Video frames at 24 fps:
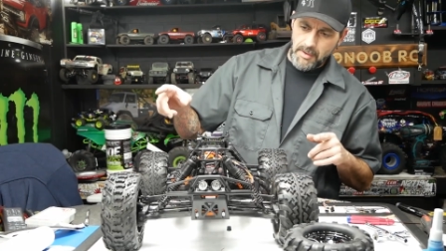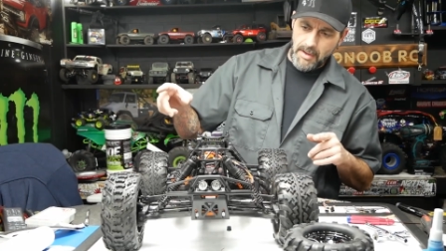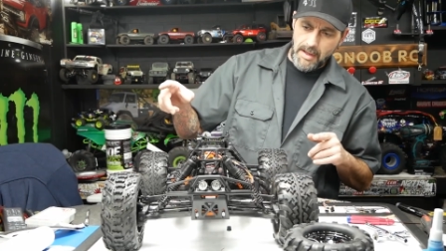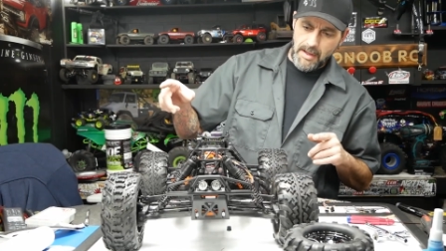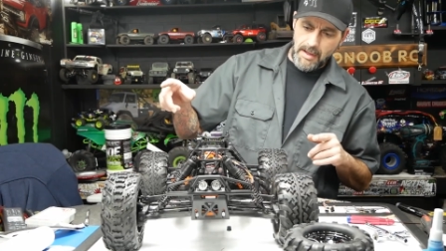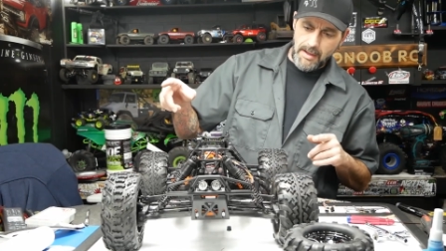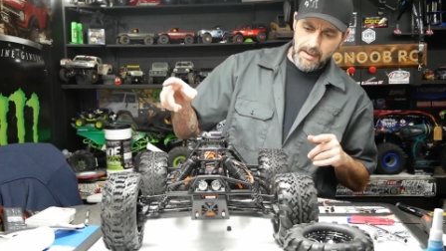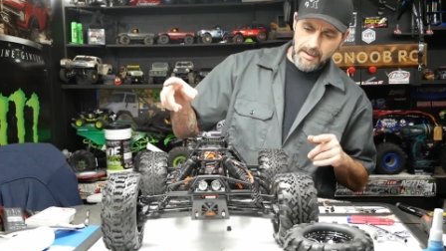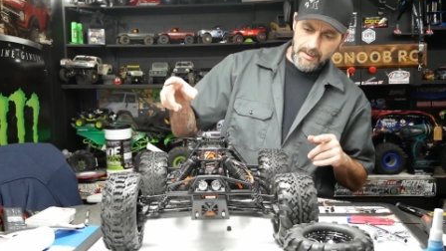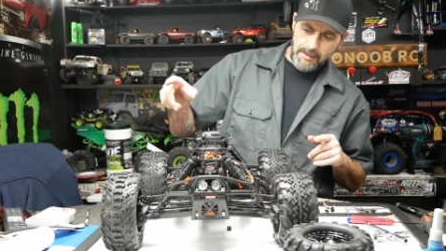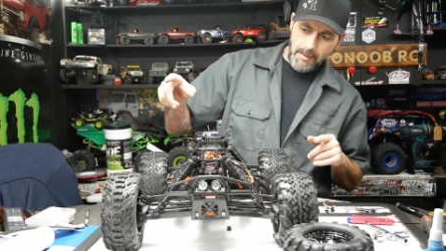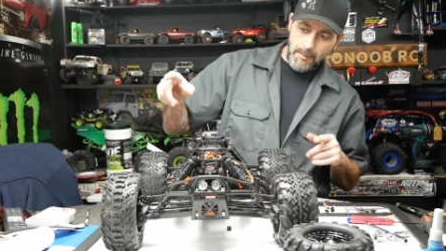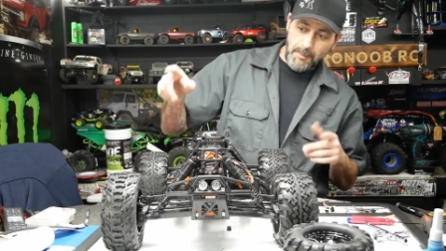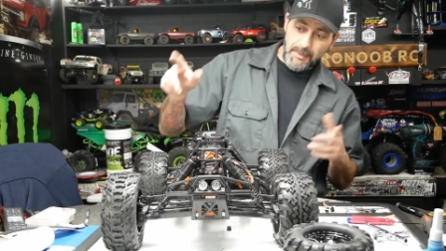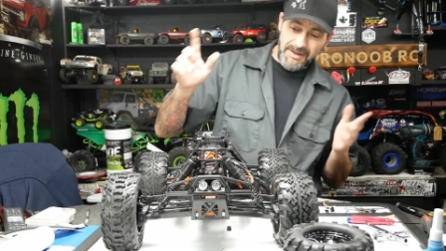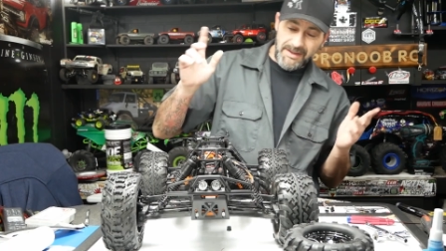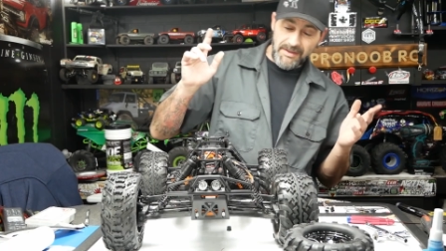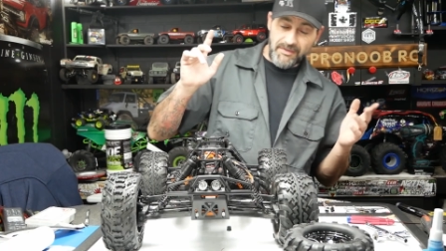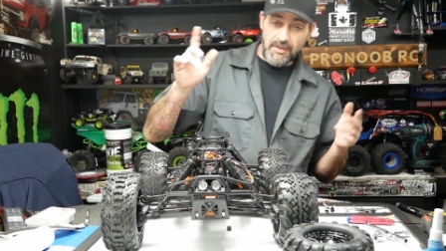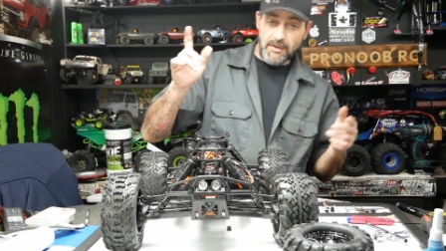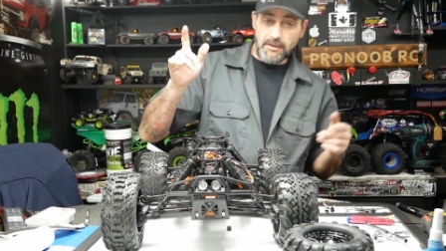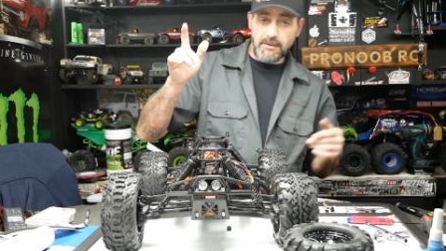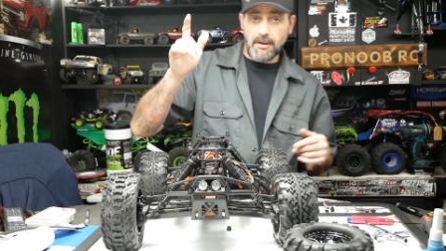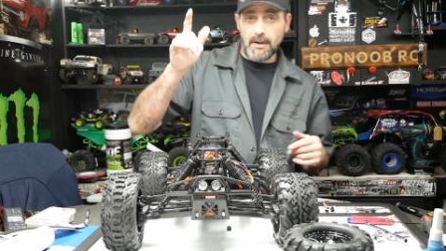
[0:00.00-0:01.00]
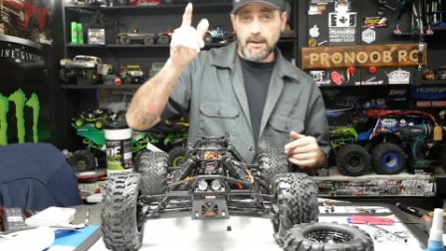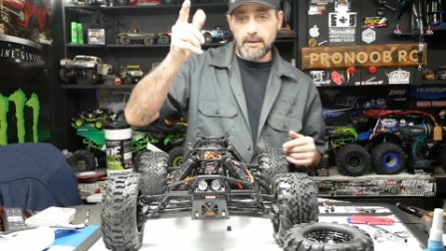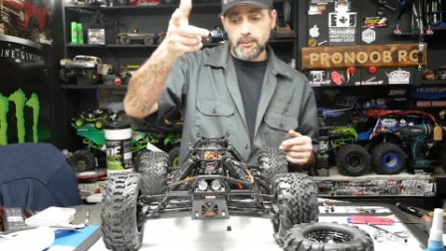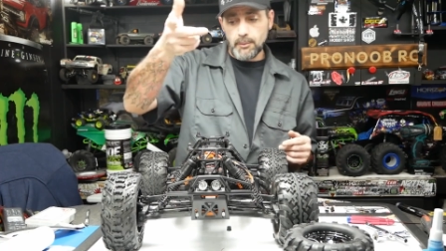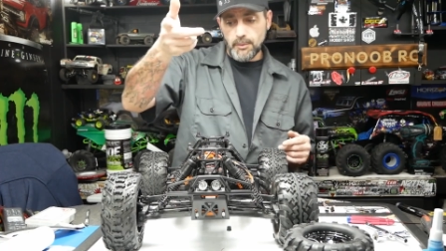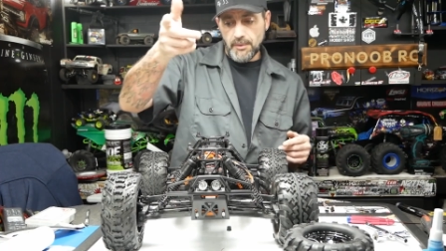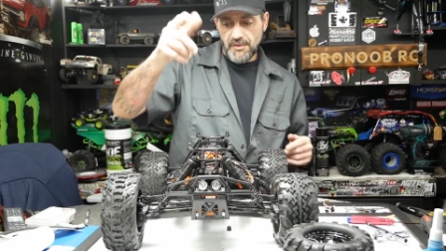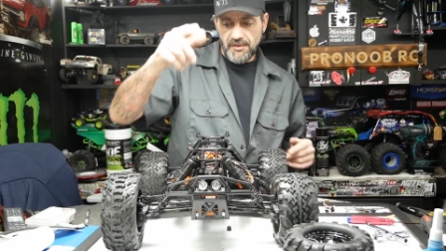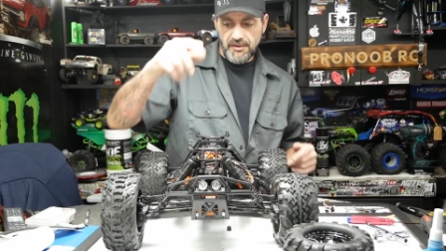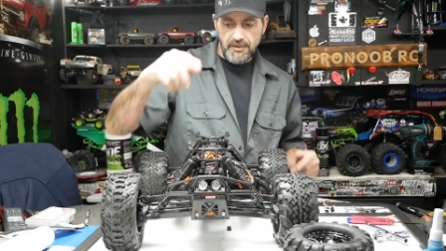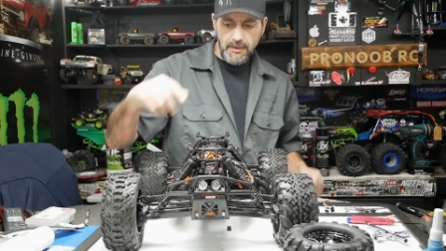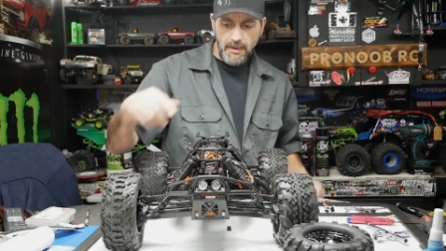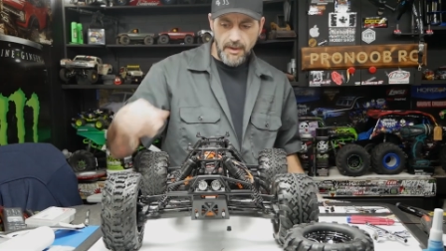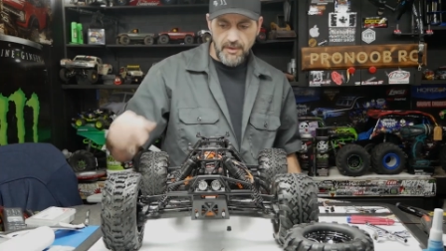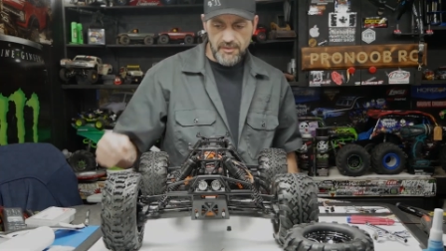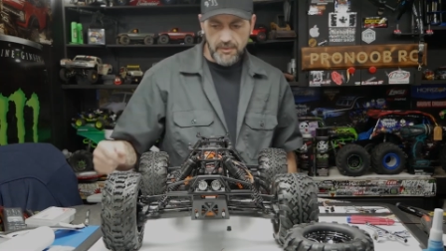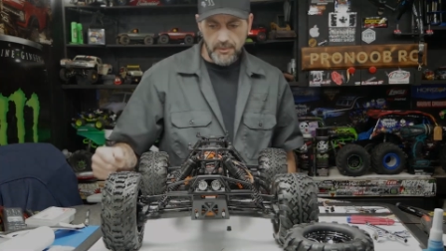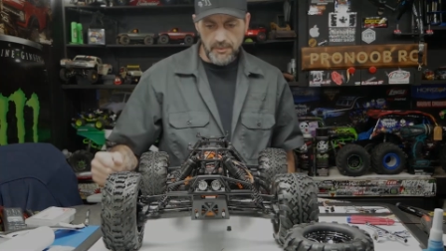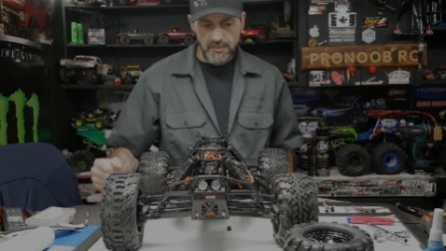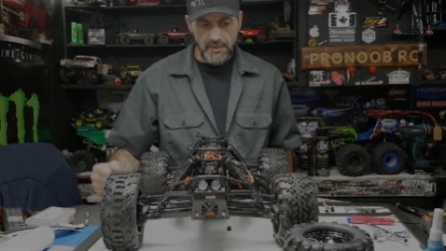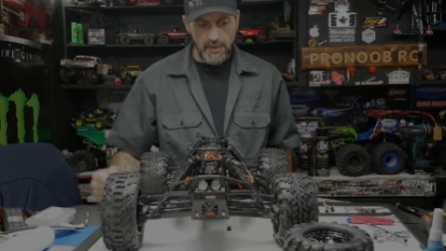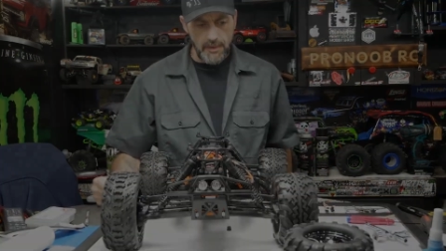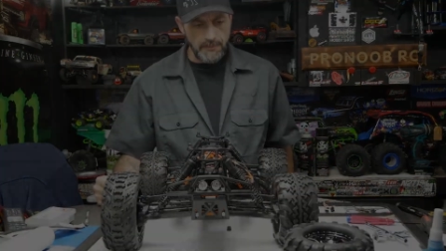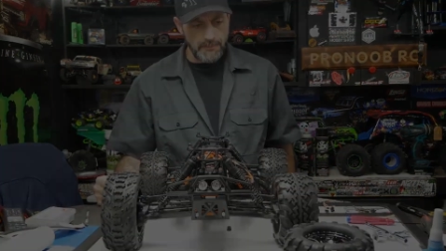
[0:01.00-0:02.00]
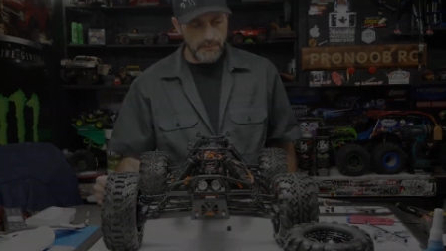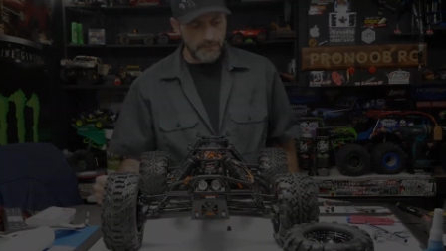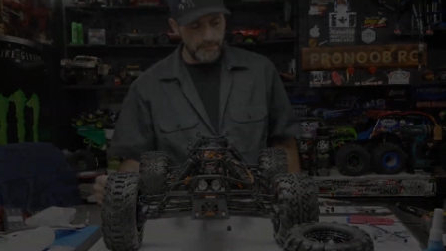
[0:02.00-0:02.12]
and I'm gonna get that done. We'll see you guys outside.